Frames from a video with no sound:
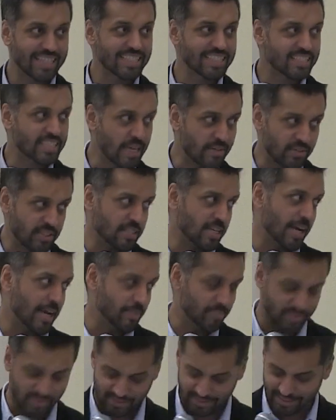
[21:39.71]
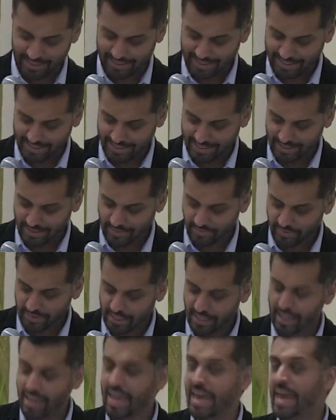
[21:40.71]
7 times.
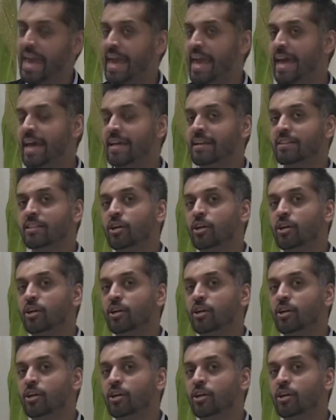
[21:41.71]
And